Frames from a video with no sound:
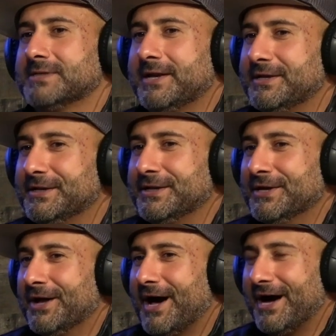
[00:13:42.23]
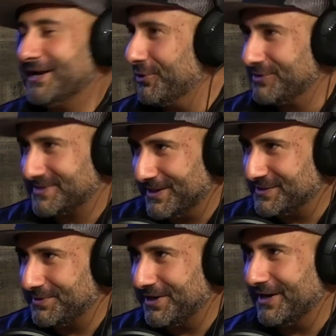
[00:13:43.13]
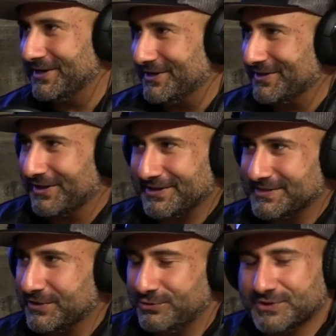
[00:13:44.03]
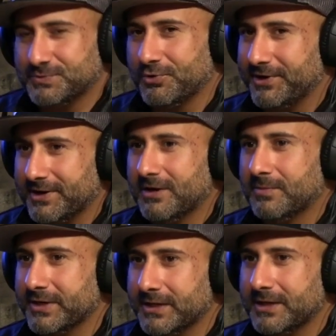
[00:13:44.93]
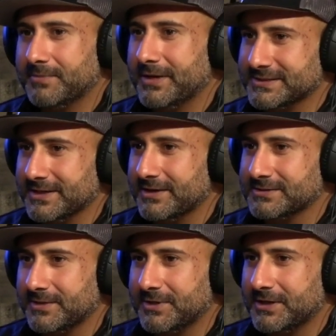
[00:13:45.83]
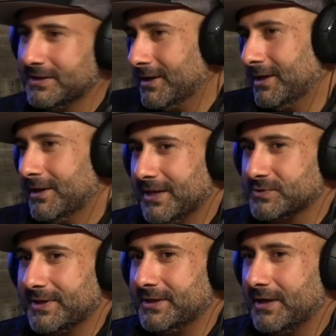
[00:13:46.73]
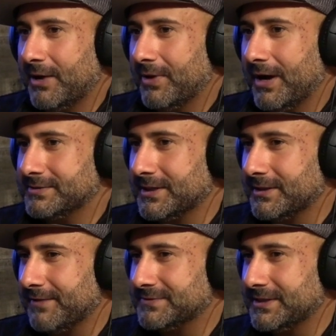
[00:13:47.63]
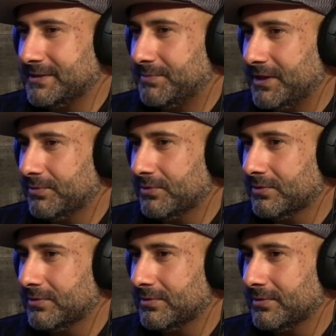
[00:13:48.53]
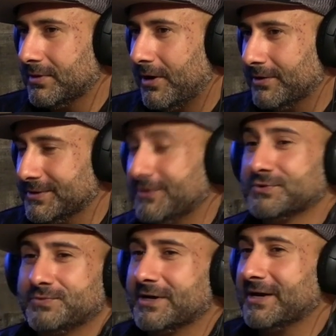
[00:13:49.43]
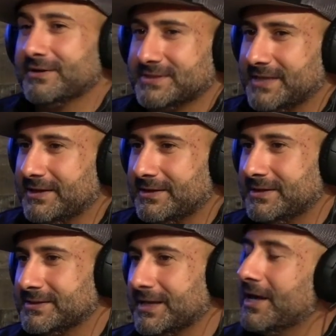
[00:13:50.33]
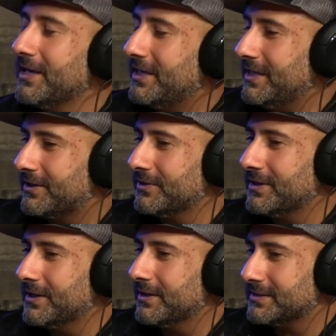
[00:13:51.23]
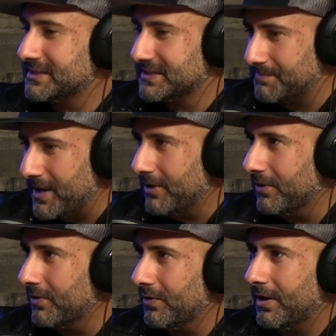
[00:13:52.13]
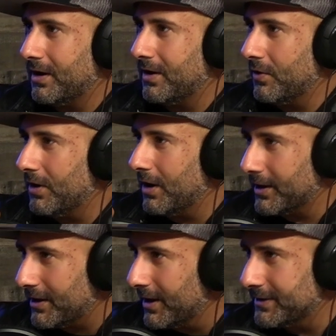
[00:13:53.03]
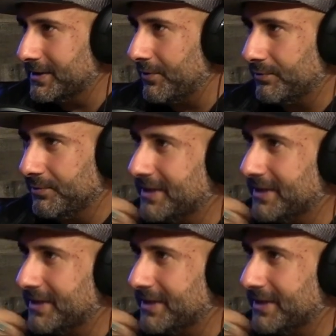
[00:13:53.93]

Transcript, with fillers: I didn't. I didn't know the science behind it like until you just brought it up, but it makes sense. I mean, that's why I, I think I've seen people. On, there's one guy on Stan Lee's. He could smell a gun in a room.